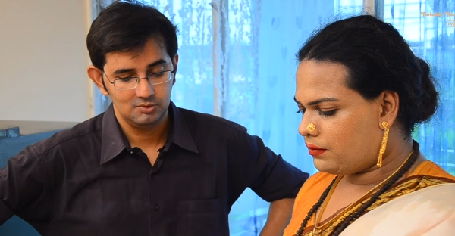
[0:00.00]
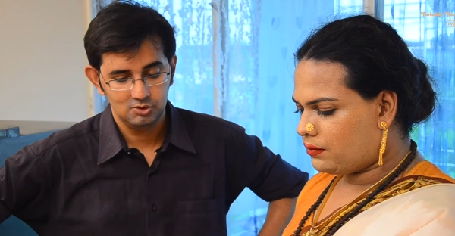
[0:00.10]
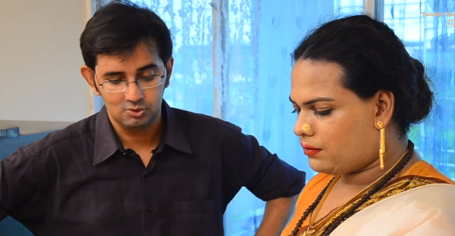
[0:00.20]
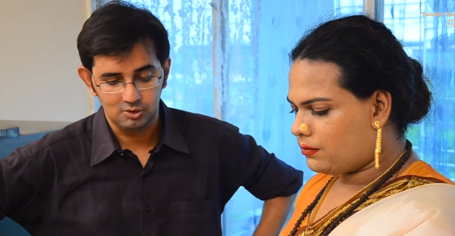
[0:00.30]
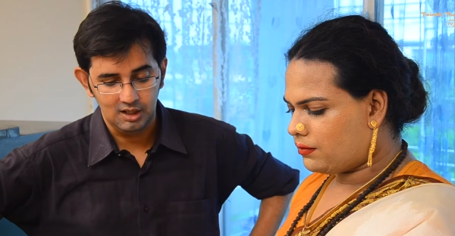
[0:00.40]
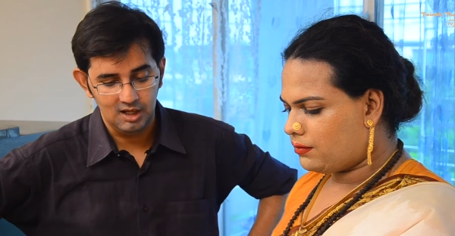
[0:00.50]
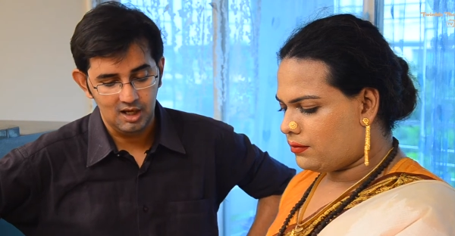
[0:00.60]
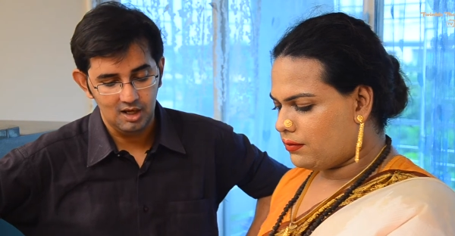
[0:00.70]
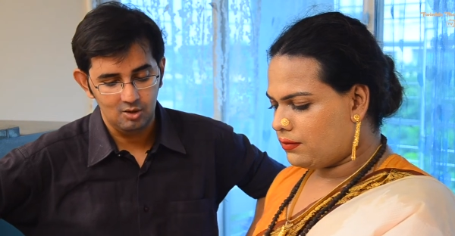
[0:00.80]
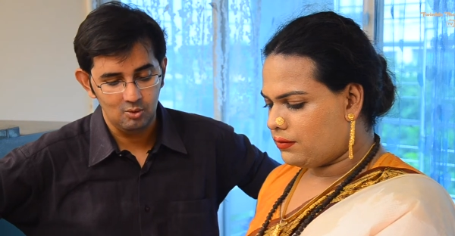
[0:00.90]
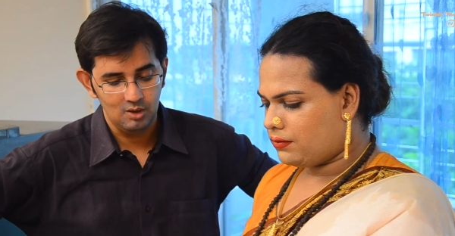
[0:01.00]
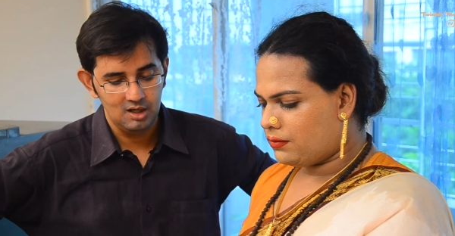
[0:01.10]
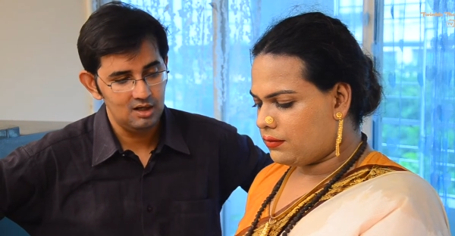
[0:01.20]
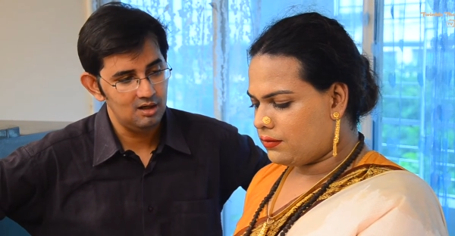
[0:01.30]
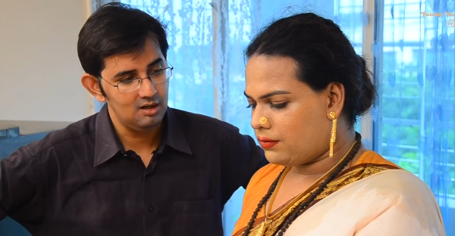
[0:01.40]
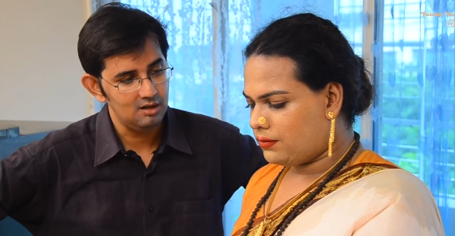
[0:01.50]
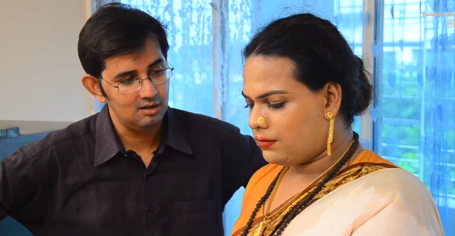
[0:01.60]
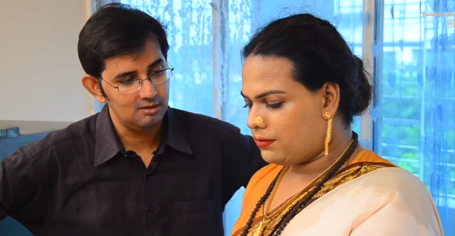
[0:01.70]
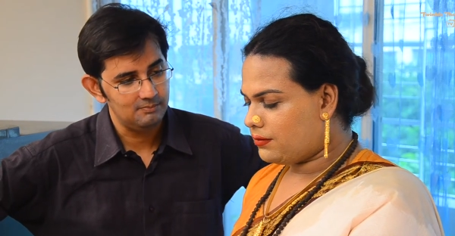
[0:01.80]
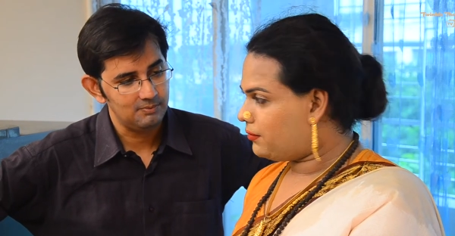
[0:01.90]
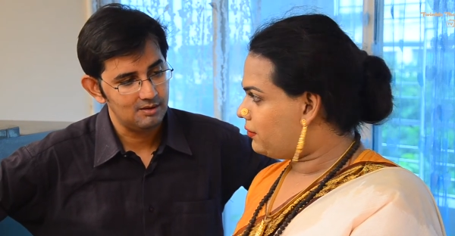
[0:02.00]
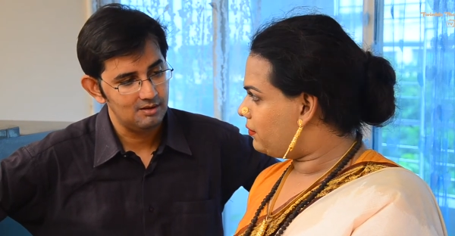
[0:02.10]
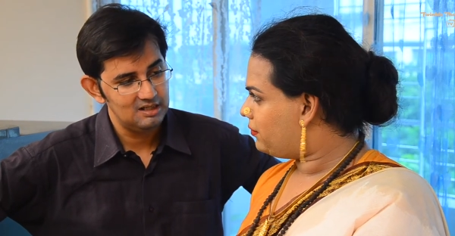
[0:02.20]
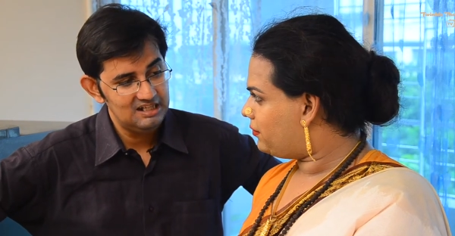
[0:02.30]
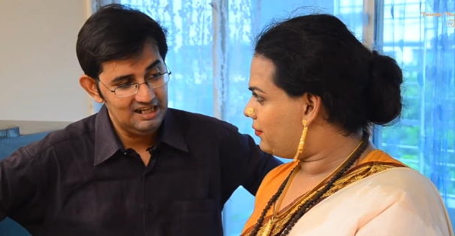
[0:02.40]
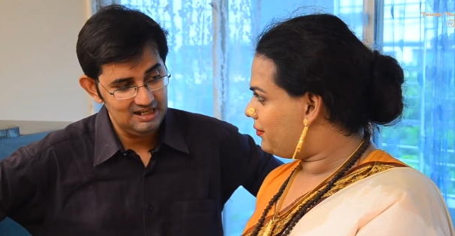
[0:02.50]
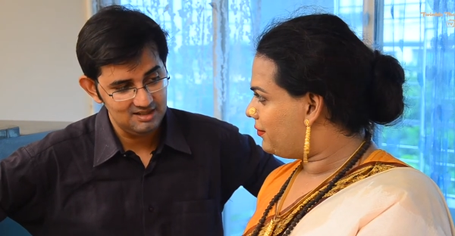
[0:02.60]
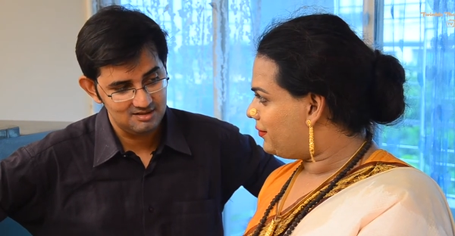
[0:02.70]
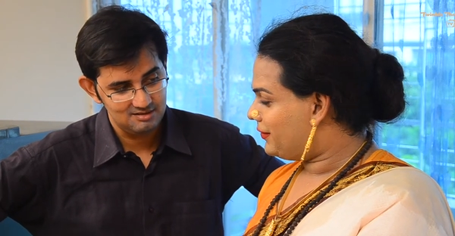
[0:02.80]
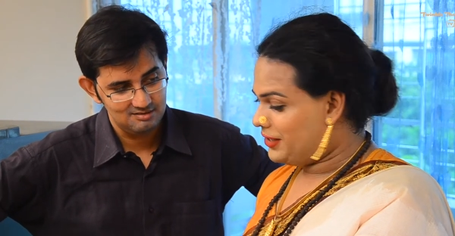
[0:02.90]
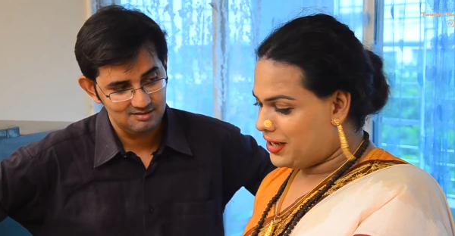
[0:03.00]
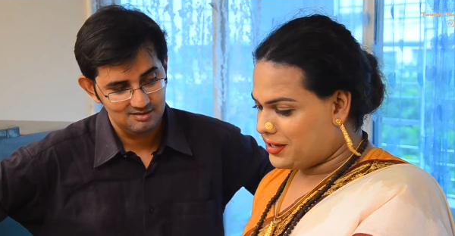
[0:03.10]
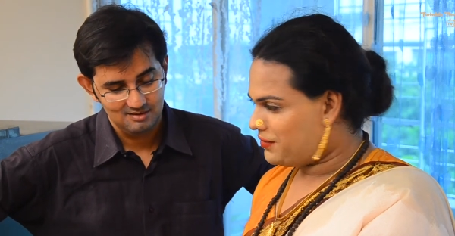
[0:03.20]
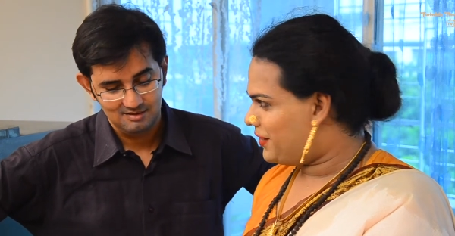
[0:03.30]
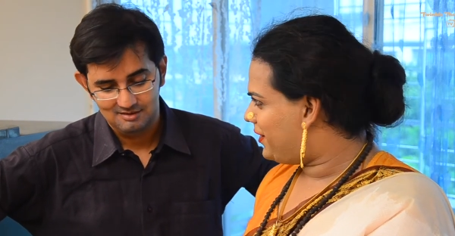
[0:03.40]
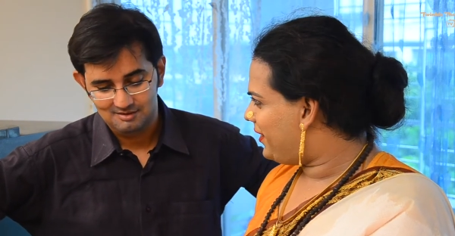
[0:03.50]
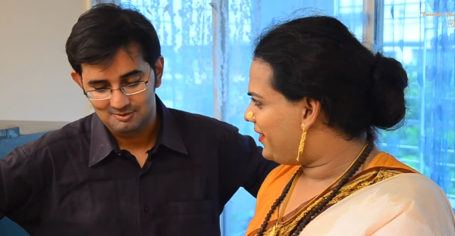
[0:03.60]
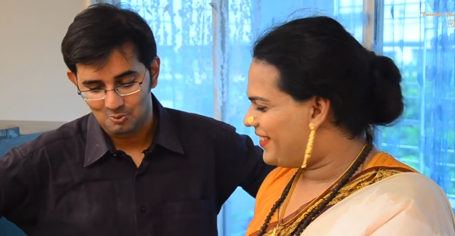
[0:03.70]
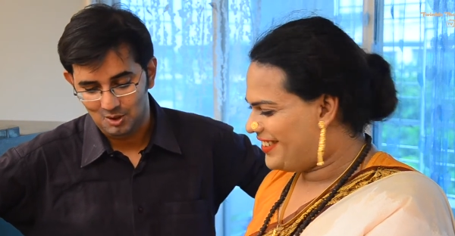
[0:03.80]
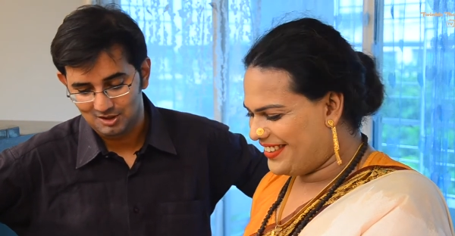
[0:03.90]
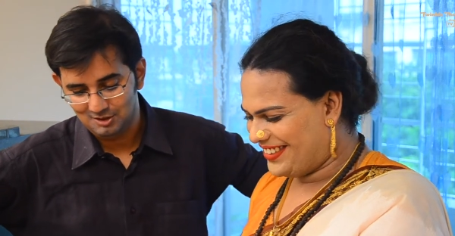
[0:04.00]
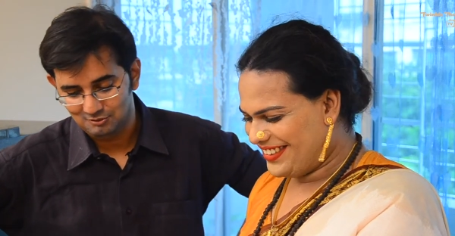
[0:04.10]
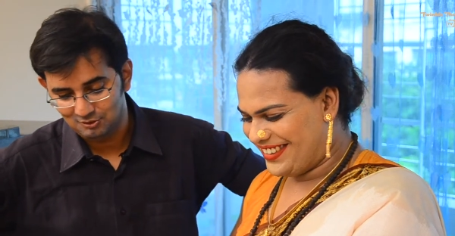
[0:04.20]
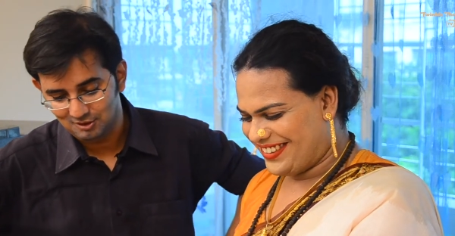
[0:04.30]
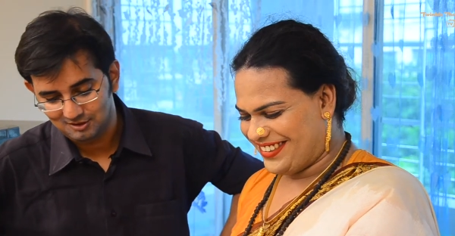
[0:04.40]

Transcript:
Speaker 1: So can I go and uh, taste? Yeah, definitely. Wonderful.